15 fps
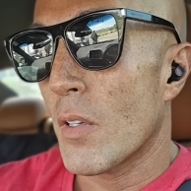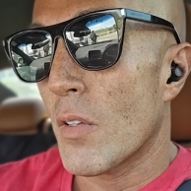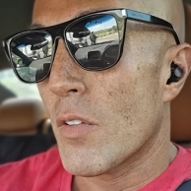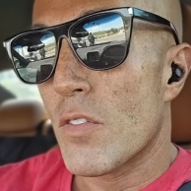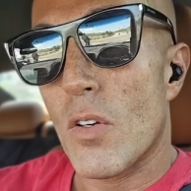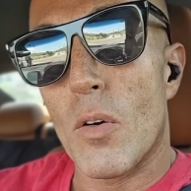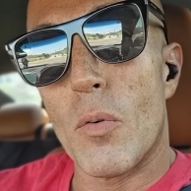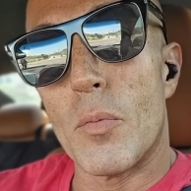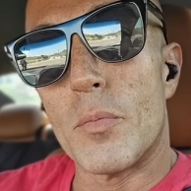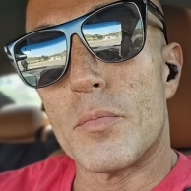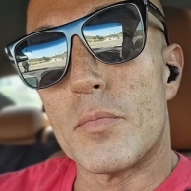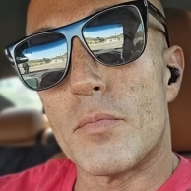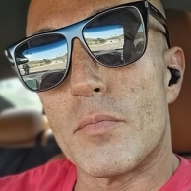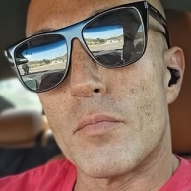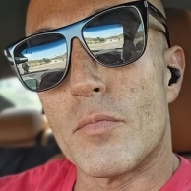So
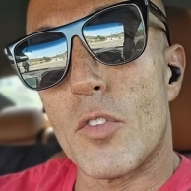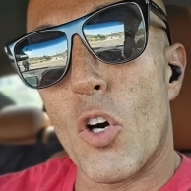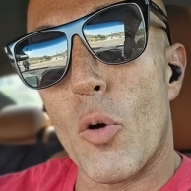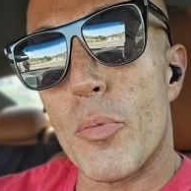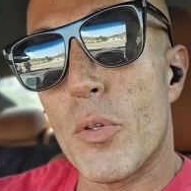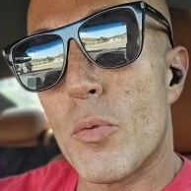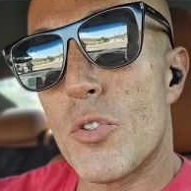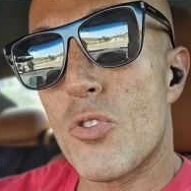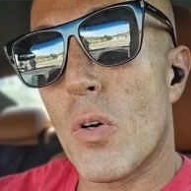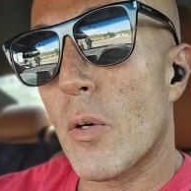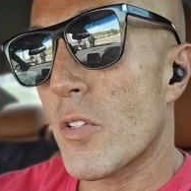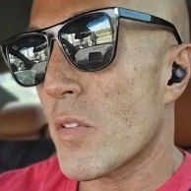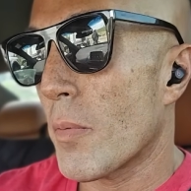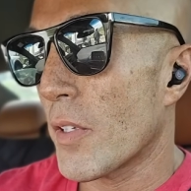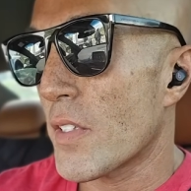I hope you enjoy
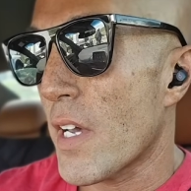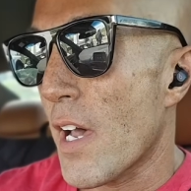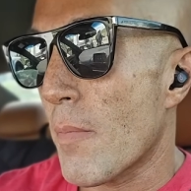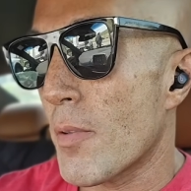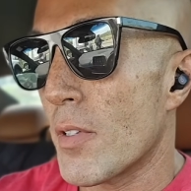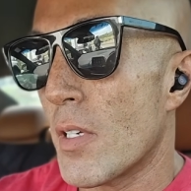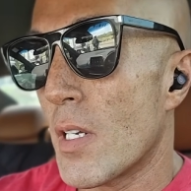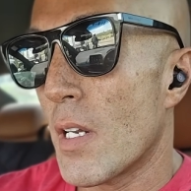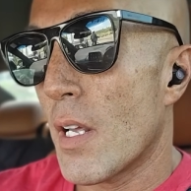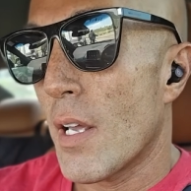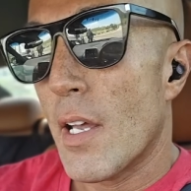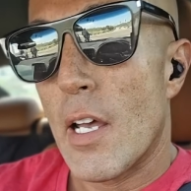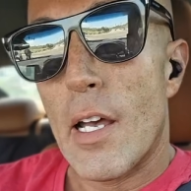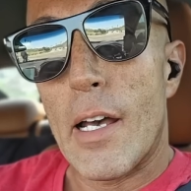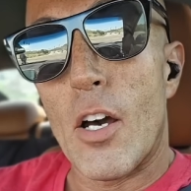what's about to happen.
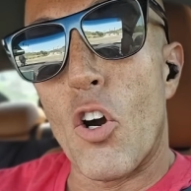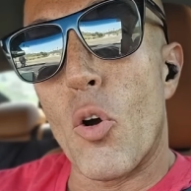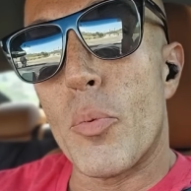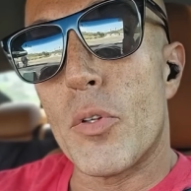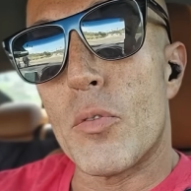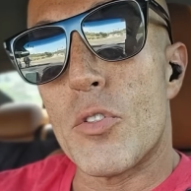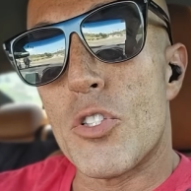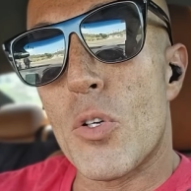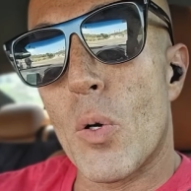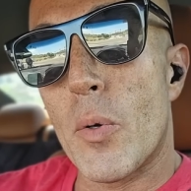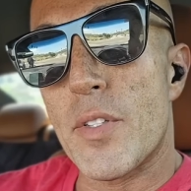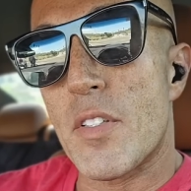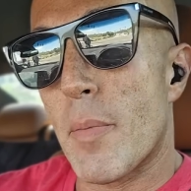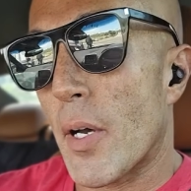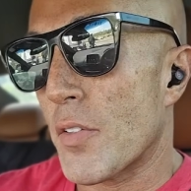I hope you enjoy
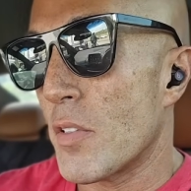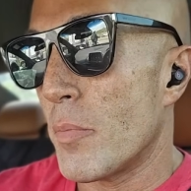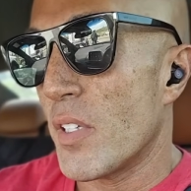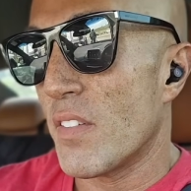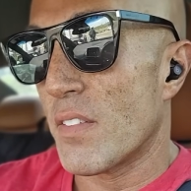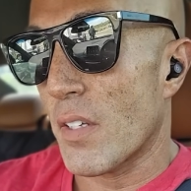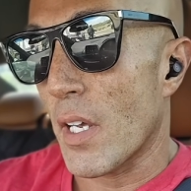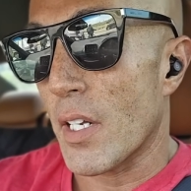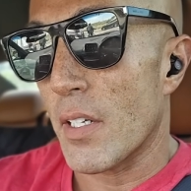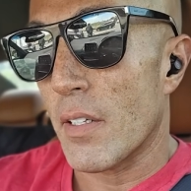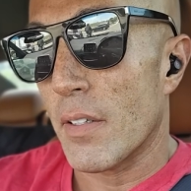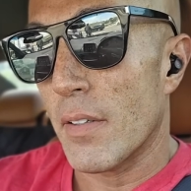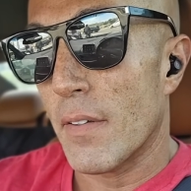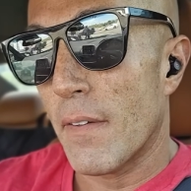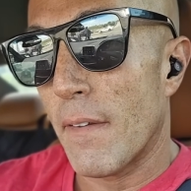what's about to be said.
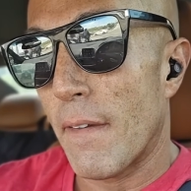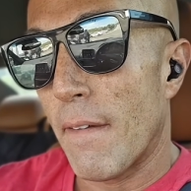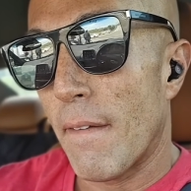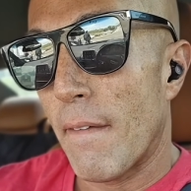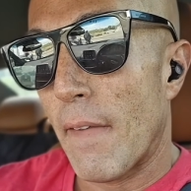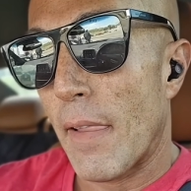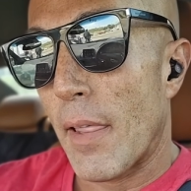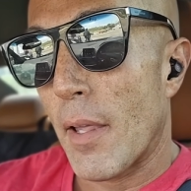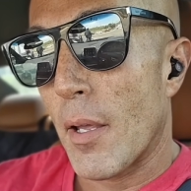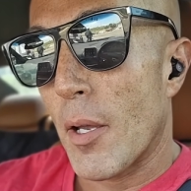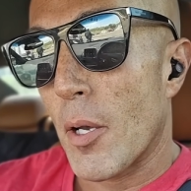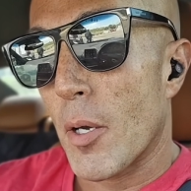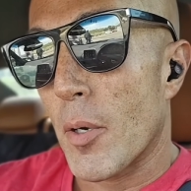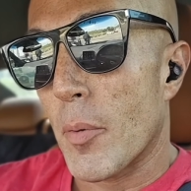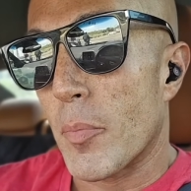
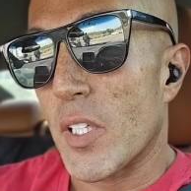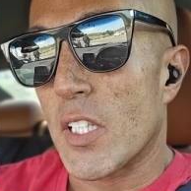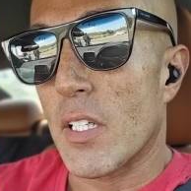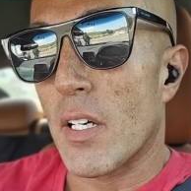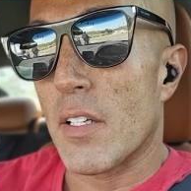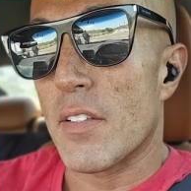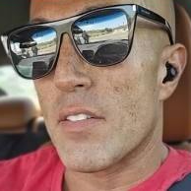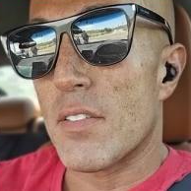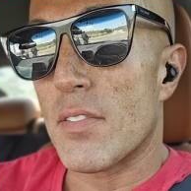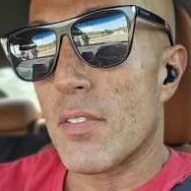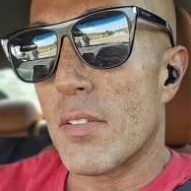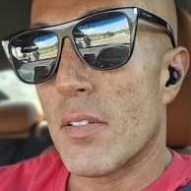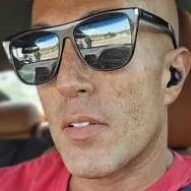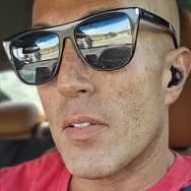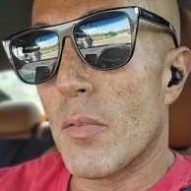Because,
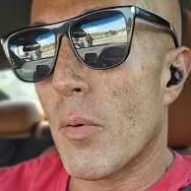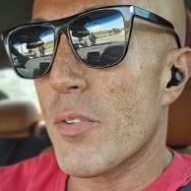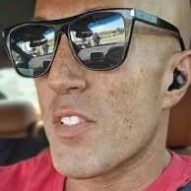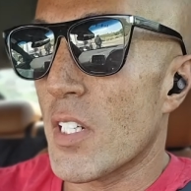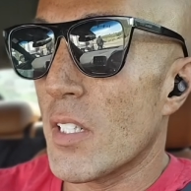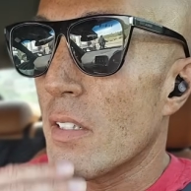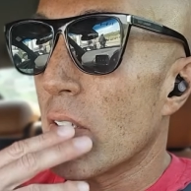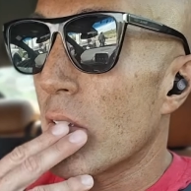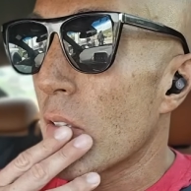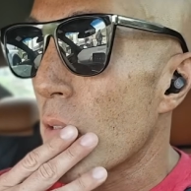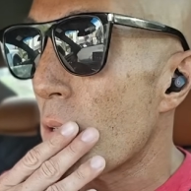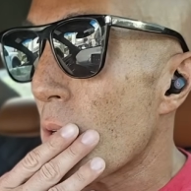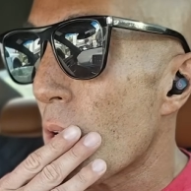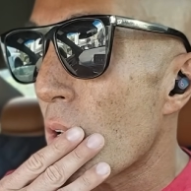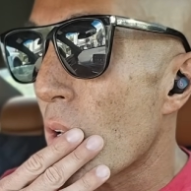what was it?
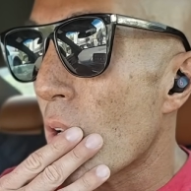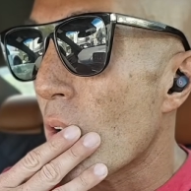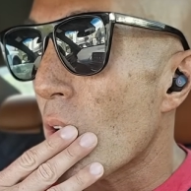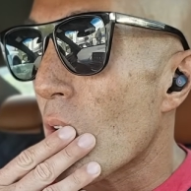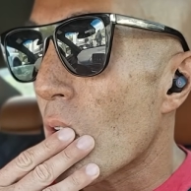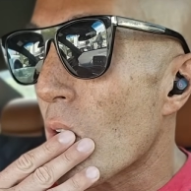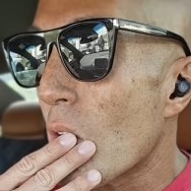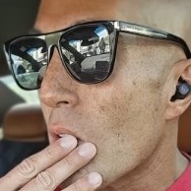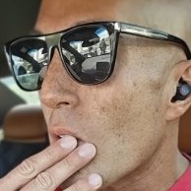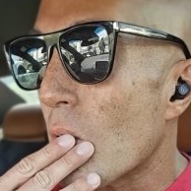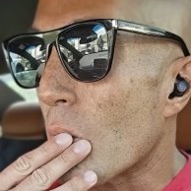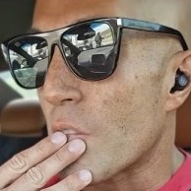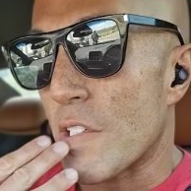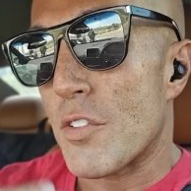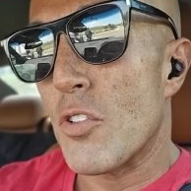
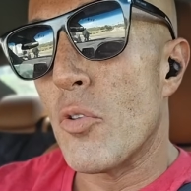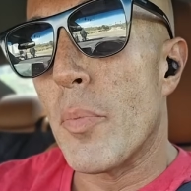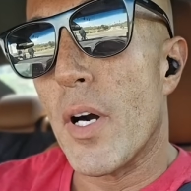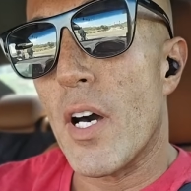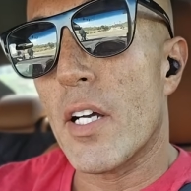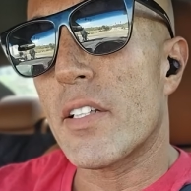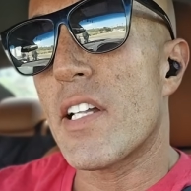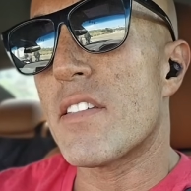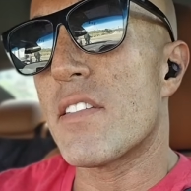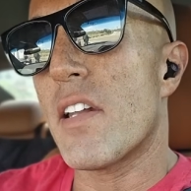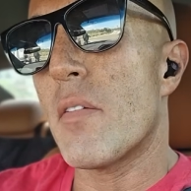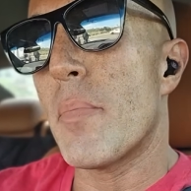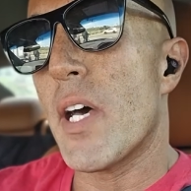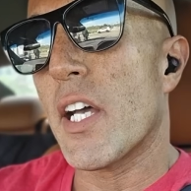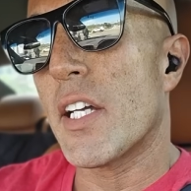Was it Tupac that said
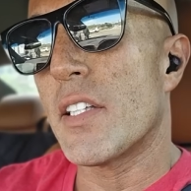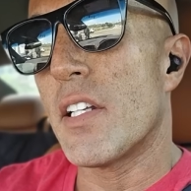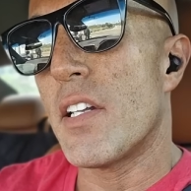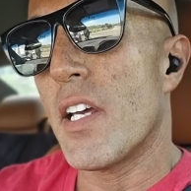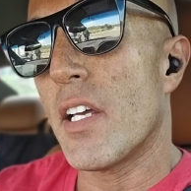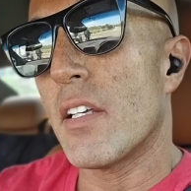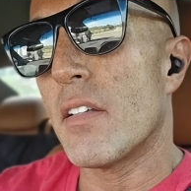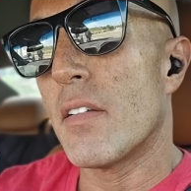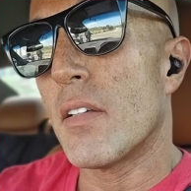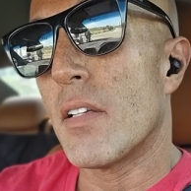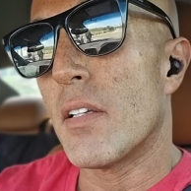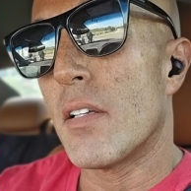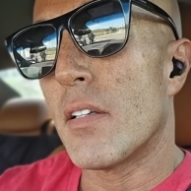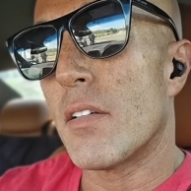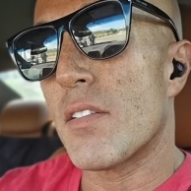it back in the day?
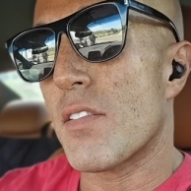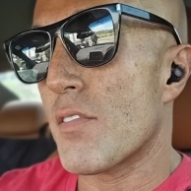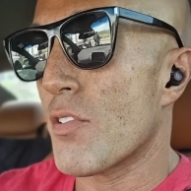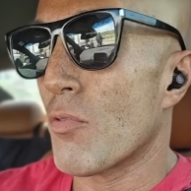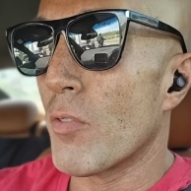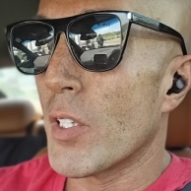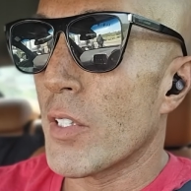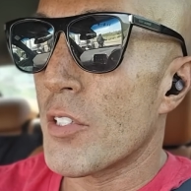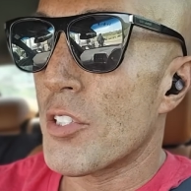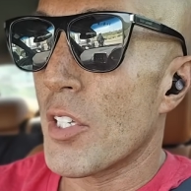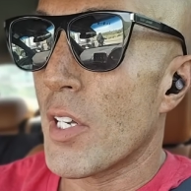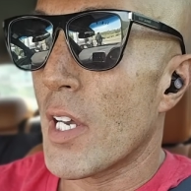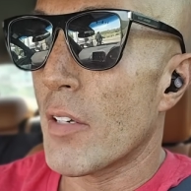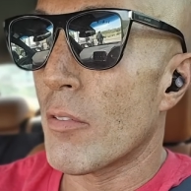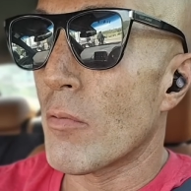This is the realest
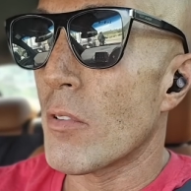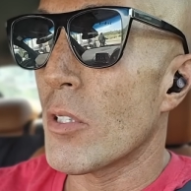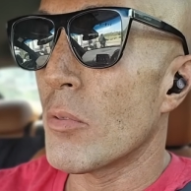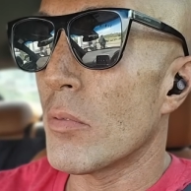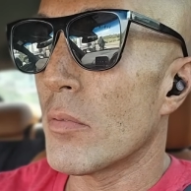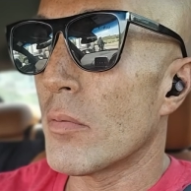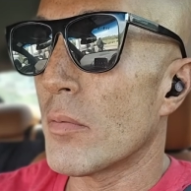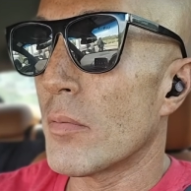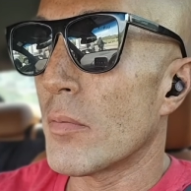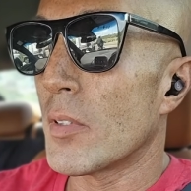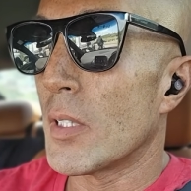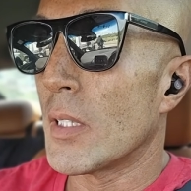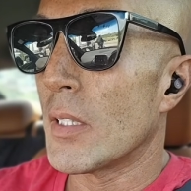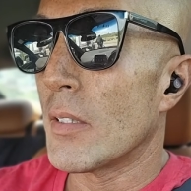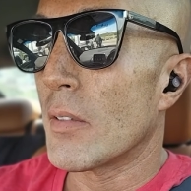shit I ever wrote.
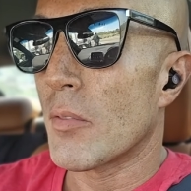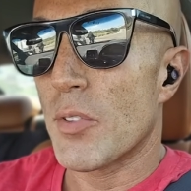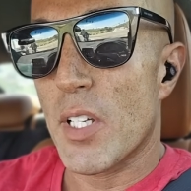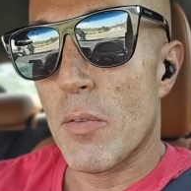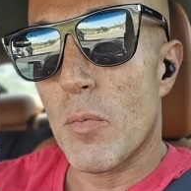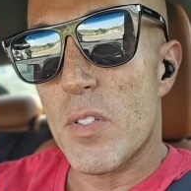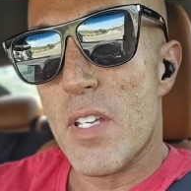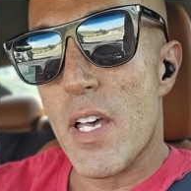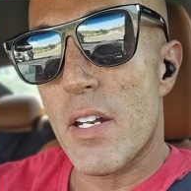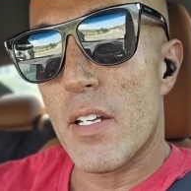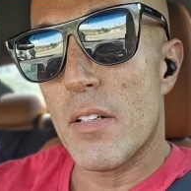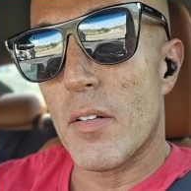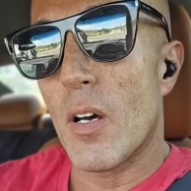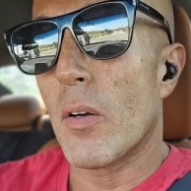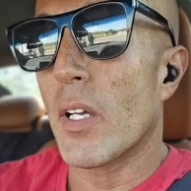Was that
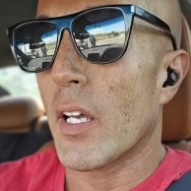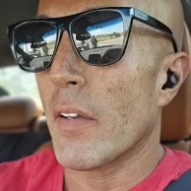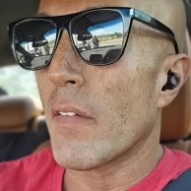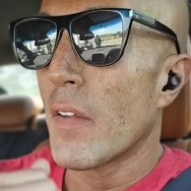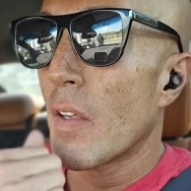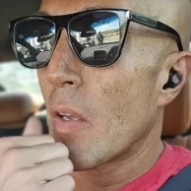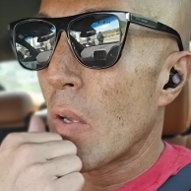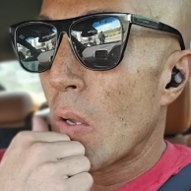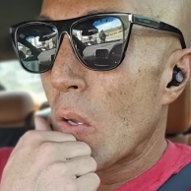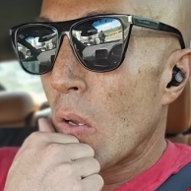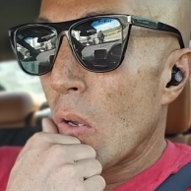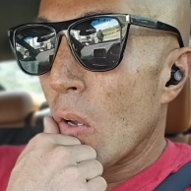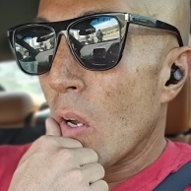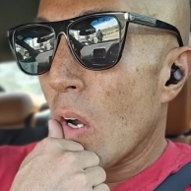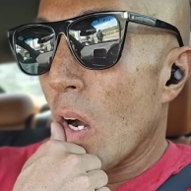it? Okay.
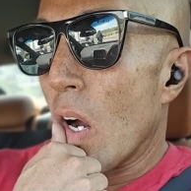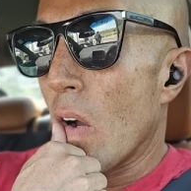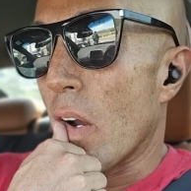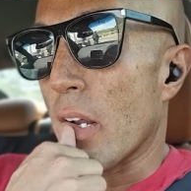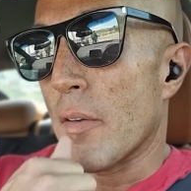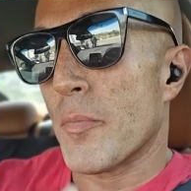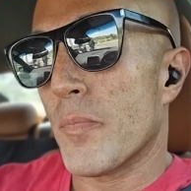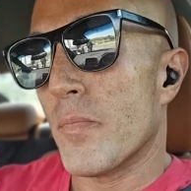All right.